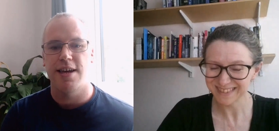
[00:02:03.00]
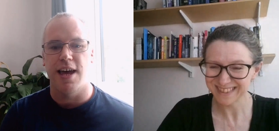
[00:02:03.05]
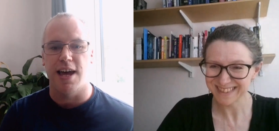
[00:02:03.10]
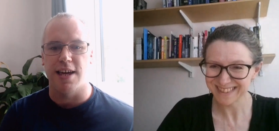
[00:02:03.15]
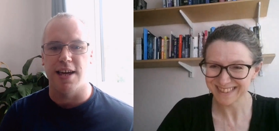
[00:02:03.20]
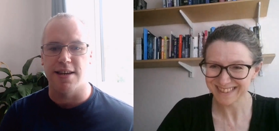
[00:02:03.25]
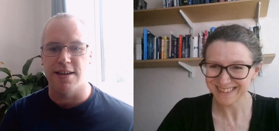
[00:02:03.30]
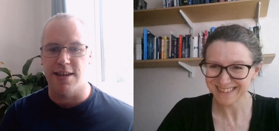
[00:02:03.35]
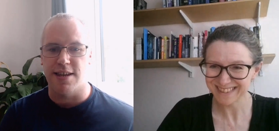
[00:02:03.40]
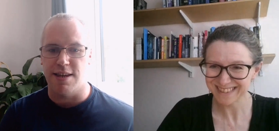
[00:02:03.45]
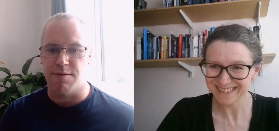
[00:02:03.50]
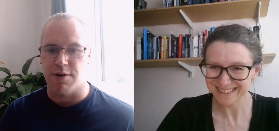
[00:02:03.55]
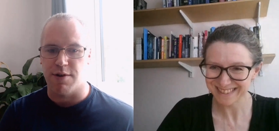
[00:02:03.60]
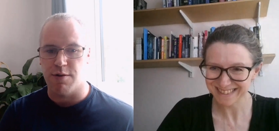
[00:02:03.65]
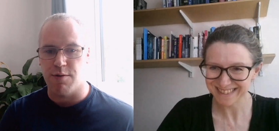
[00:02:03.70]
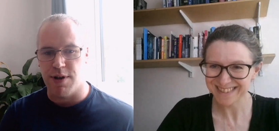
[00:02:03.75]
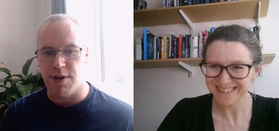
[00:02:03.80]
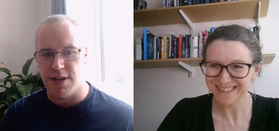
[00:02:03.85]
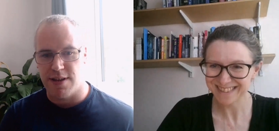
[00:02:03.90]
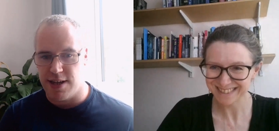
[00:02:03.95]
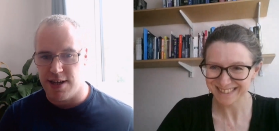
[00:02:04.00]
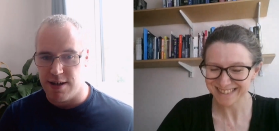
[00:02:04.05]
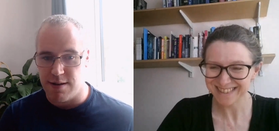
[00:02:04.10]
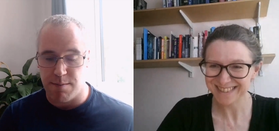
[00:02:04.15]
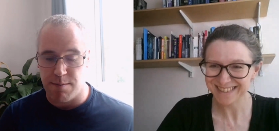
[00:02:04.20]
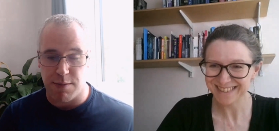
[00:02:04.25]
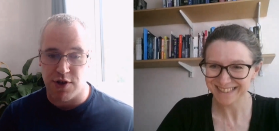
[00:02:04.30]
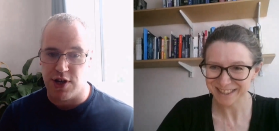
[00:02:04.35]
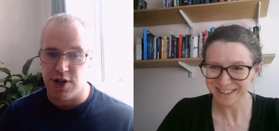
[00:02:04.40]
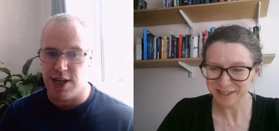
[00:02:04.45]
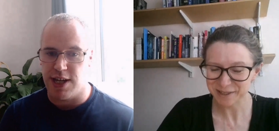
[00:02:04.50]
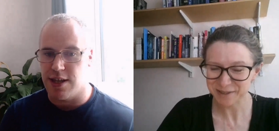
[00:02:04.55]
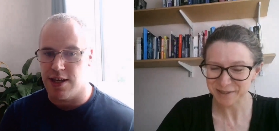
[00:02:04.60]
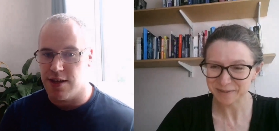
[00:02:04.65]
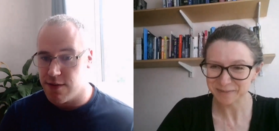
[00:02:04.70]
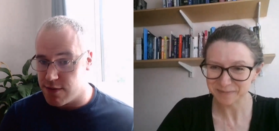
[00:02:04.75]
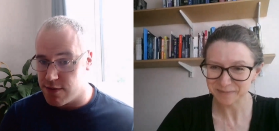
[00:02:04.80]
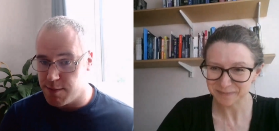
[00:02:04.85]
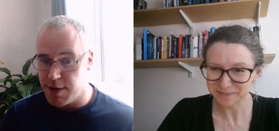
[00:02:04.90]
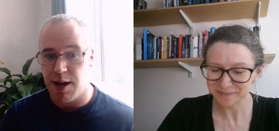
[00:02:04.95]
Speaker 1: and he requested machines
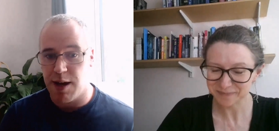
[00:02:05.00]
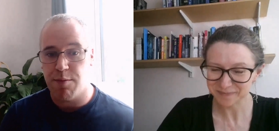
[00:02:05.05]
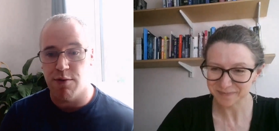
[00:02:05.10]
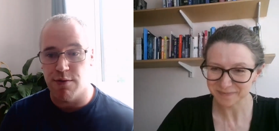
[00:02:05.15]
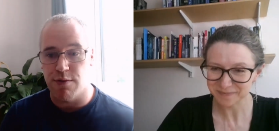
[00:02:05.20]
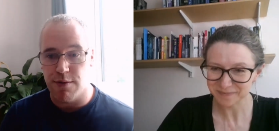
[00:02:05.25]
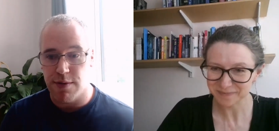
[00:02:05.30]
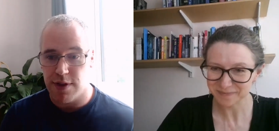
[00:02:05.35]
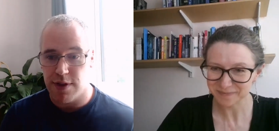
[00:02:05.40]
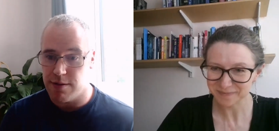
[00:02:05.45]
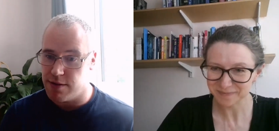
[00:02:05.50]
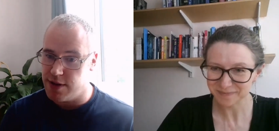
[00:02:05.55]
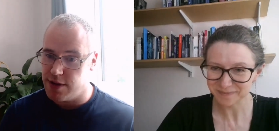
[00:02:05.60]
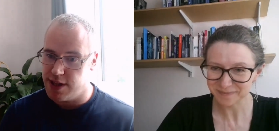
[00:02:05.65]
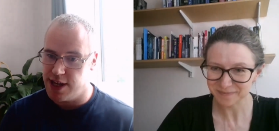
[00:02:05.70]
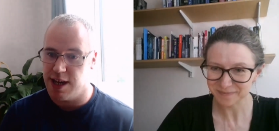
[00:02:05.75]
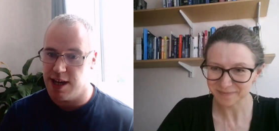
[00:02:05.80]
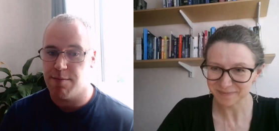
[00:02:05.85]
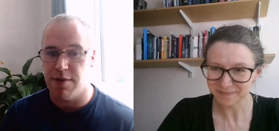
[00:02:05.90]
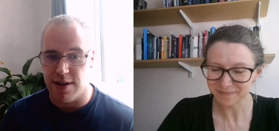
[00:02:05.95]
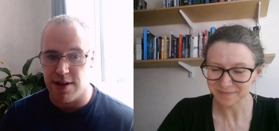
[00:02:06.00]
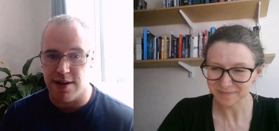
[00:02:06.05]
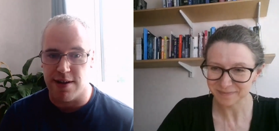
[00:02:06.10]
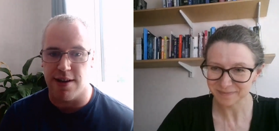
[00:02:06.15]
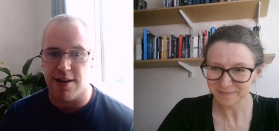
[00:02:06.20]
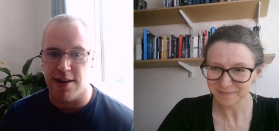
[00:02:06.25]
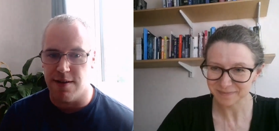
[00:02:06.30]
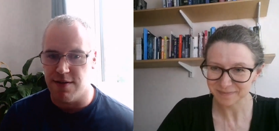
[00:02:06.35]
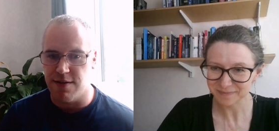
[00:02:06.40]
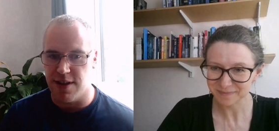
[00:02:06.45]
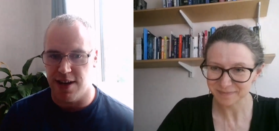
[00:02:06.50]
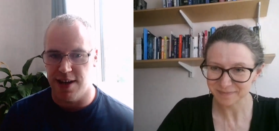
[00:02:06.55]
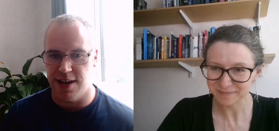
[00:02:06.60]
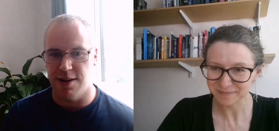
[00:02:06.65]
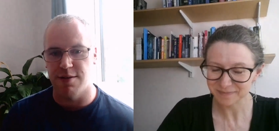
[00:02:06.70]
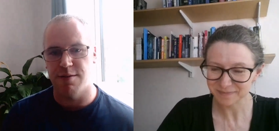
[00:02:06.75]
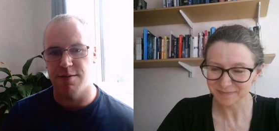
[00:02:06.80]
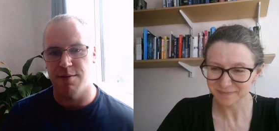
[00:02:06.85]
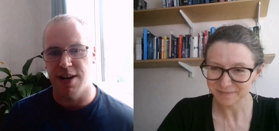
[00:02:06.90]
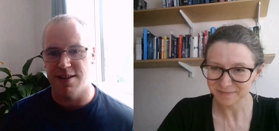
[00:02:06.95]
from Apple that were in the Apple archives and
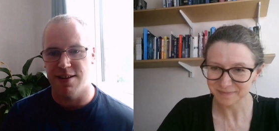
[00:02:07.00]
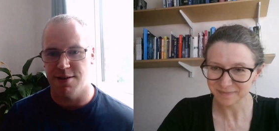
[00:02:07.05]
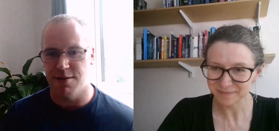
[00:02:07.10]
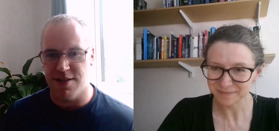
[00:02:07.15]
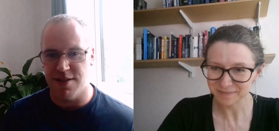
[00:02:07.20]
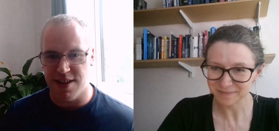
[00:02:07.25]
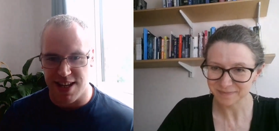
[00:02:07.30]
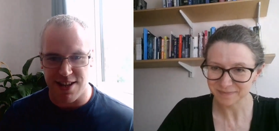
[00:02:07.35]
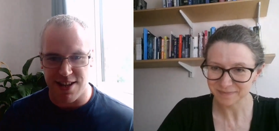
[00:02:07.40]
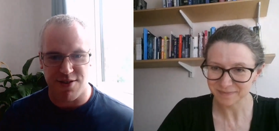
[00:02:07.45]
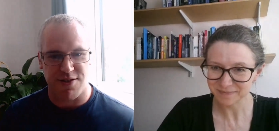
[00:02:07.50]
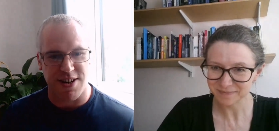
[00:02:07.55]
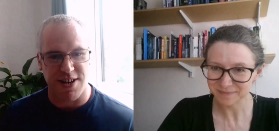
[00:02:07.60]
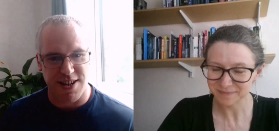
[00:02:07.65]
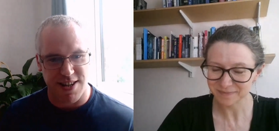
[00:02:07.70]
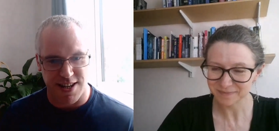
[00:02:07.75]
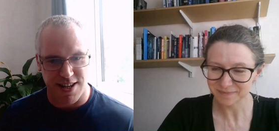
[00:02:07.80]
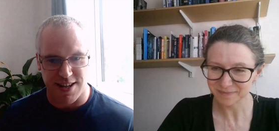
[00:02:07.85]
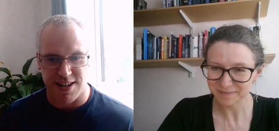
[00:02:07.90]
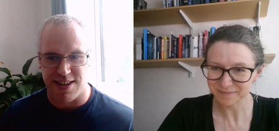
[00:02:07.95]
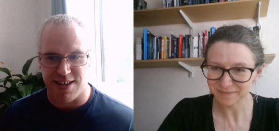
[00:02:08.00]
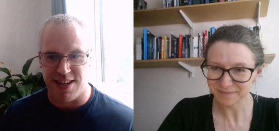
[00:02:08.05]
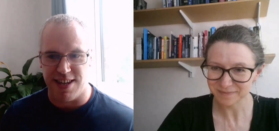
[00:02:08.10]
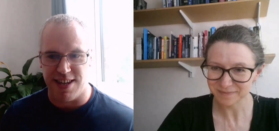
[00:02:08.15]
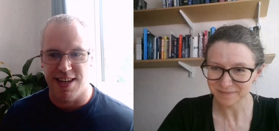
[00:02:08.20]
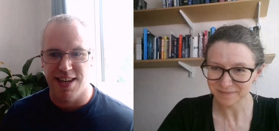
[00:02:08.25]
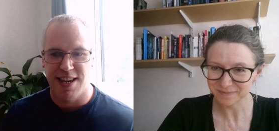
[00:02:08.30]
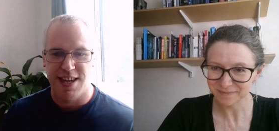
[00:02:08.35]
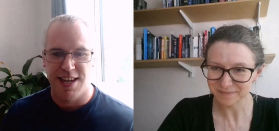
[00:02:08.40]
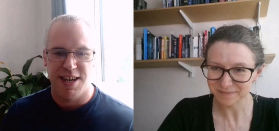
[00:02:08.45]
elsewhere. So it was interesting to see